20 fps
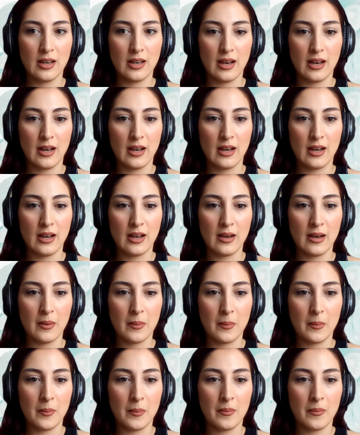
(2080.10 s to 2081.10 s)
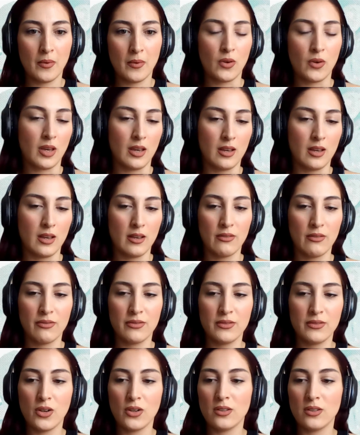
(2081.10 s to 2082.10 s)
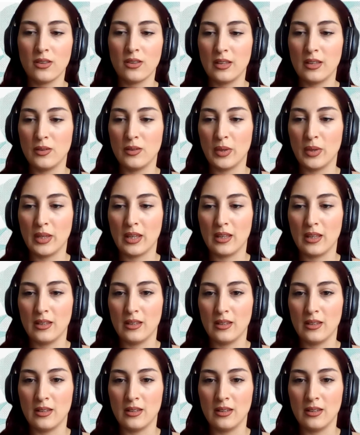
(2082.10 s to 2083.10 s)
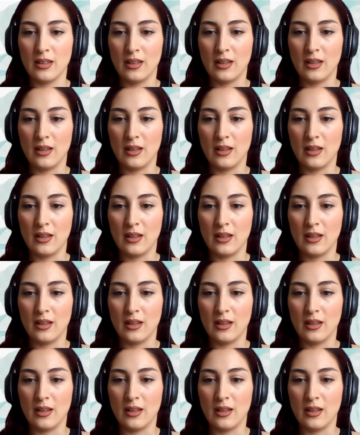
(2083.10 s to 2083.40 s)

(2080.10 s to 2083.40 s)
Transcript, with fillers: okay, if not, then we can